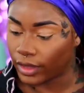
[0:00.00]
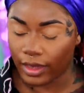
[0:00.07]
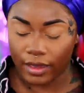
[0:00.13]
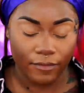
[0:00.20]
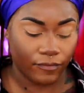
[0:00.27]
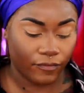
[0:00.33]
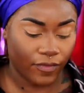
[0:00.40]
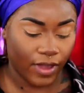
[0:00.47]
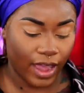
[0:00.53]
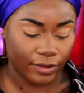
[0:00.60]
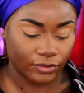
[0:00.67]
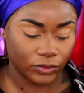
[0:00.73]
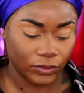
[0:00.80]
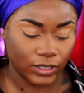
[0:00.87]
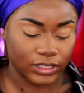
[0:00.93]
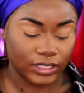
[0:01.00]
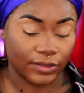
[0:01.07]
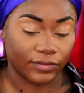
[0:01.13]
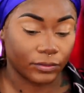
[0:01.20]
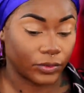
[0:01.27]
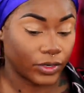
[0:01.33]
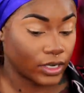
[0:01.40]

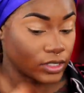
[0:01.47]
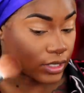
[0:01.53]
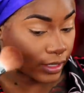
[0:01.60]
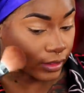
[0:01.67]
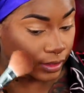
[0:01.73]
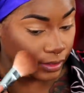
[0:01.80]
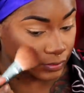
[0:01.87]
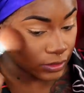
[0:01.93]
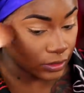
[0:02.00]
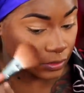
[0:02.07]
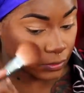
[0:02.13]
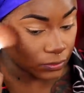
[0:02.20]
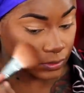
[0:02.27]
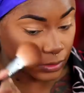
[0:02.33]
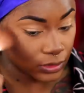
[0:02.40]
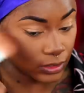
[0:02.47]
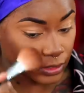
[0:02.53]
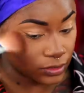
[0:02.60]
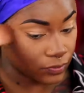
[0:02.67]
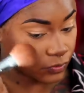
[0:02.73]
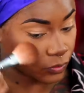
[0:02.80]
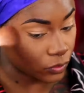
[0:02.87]
M527 brush. I love to use
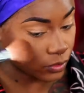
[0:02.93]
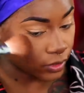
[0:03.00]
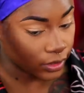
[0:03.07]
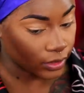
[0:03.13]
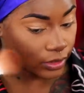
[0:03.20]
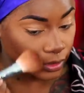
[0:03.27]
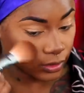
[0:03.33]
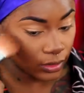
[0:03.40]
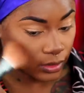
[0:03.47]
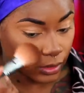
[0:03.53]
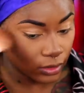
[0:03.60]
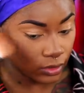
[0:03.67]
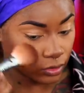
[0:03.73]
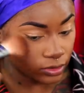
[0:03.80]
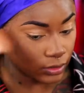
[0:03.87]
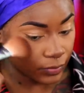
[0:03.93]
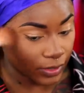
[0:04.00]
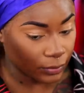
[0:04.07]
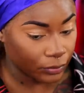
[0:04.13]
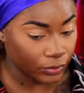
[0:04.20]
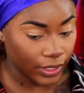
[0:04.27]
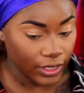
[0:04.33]
this for using
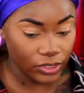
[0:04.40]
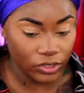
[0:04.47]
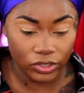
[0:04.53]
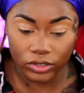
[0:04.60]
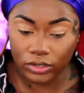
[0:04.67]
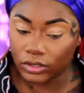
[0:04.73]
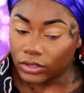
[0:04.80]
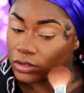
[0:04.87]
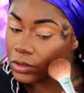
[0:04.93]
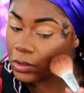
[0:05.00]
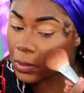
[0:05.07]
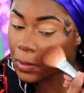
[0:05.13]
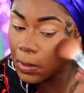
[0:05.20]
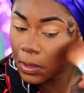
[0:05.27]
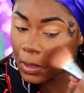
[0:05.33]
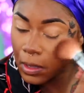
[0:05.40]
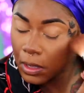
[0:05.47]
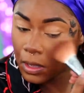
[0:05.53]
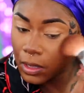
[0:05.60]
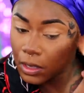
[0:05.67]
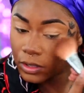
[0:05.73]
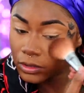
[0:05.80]
my blush.
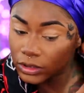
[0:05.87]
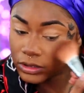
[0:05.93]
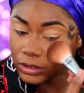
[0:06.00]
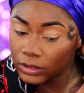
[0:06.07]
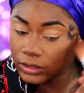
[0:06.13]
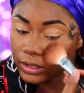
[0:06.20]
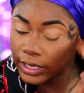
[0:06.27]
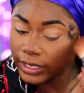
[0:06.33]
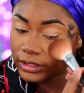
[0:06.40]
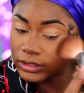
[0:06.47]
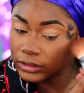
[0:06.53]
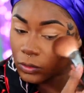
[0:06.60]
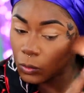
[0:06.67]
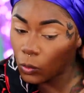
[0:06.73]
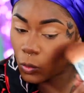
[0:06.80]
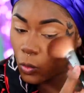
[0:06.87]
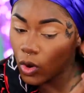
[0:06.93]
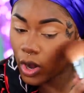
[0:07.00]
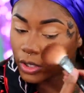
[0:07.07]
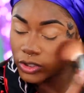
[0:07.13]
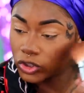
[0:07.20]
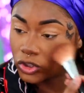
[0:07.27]
Just a nice
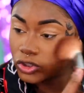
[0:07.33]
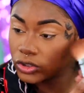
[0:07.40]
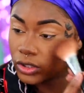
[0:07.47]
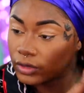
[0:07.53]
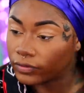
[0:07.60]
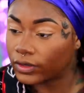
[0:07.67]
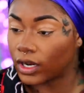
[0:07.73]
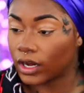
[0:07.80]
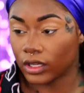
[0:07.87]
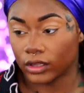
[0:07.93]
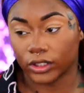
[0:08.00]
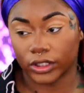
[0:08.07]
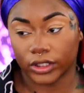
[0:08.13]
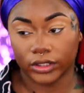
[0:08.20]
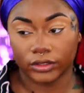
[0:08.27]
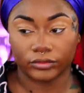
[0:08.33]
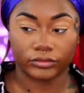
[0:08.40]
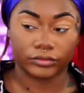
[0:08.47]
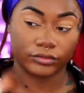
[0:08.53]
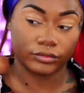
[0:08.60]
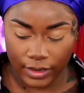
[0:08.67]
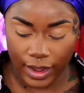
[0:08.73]
wash of color.
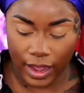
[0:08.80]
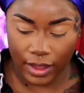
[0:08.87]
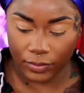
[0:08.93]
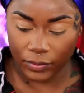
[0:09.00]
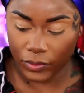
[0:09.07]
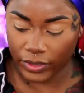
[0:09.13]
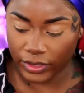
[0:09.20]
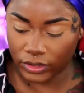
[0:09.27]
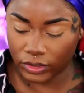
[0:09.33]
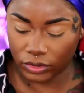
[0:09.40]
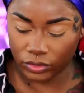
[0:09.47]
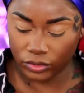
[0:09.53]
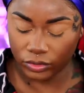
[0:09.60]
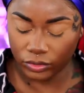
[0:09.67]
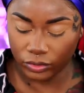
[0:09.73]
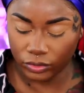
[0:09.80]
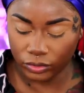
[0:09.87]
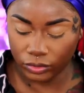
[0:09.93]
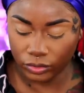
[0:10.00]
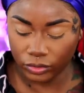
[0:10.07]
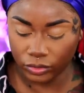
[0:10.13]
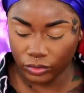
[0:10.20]
Now I'm going
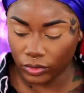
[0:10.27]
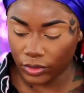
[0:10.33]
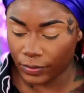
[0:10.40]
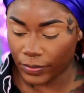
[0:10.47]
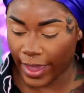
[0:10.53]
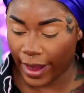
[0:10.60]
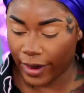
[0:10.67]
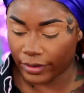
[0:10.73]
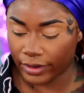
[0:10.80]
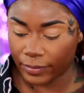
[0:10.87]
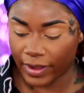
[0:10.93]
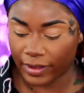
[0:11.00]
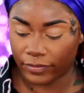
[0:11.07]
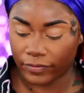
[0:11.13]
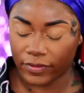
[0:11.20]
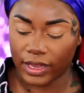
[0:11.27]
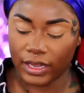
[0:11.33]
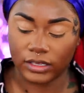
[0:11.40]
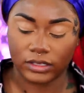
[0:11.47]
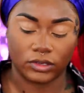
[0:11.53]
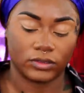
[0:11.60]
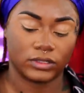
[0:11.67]
to powder my
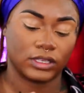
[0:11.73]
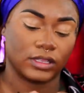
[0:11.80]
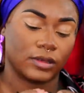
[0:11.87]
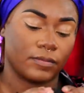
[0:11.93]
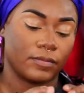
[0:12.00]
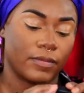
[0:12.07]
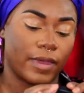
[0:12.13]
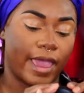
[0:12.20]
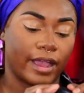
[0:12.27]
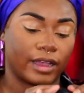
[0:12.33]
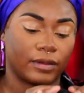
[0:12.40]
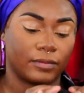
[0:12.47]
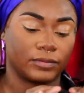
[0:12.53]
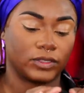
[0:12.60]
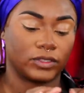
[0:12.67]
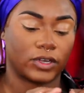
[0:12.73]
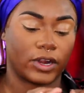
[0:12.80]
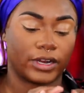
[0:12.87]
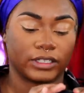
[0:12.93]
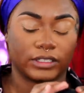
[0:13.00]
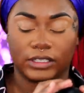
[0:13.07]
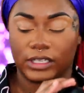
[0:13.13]
face using the MAC
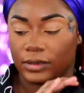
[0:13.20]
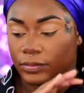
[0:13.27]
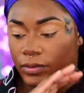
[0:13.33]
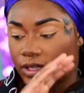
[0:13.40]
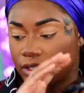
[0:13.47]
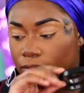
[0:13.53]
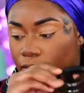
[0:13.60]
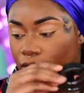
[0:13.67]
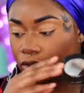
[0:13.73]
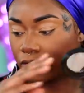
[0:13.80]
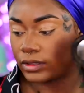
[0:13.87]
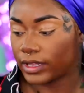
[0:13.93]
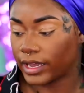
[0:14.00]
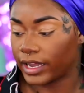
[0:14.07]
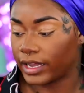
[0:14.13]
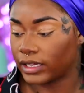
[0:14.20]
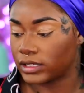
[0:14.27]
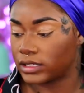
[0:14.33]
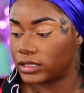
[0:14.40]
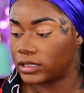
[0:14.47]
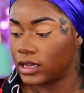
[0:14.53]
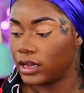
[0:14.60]
Dark Deepest
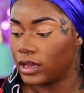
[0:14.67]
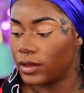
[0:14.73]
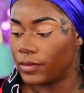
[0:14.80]
Mineralized